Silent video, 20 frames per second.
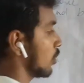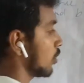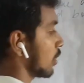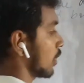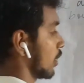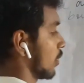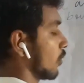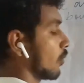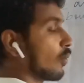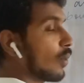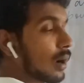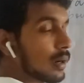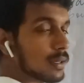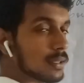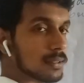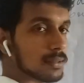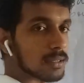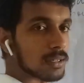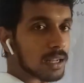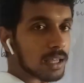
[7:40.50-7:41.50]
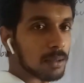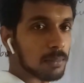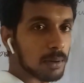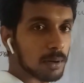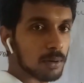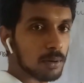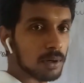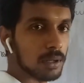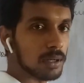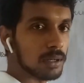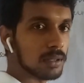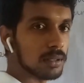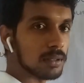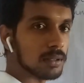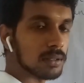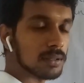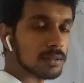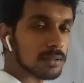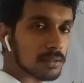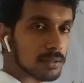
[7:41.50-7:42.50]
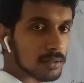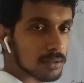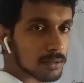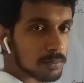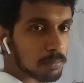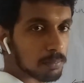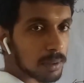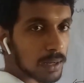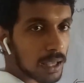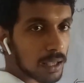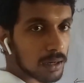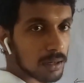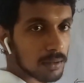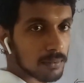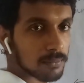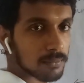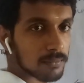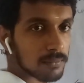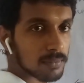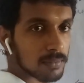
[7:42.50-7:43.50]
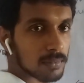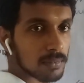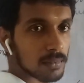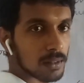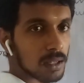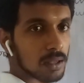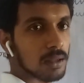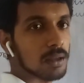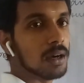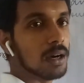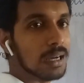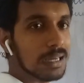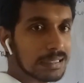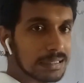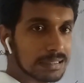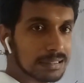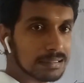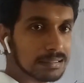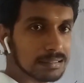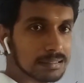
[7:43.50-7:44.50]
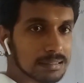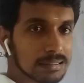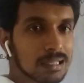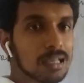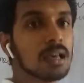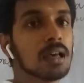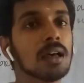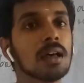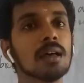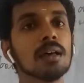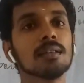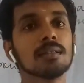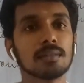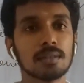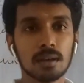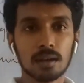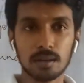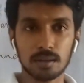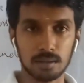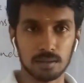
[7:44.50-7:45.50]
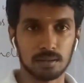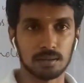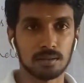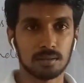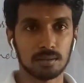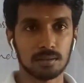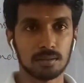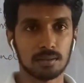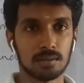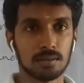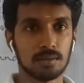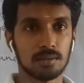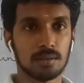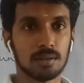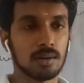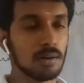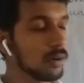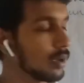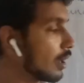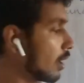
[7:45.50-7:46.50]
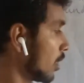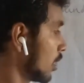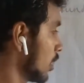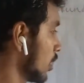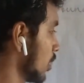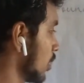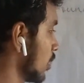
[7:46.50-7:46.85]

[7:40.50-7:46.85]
Okay. What is a neighborhood in this plane? It is circle. Okay.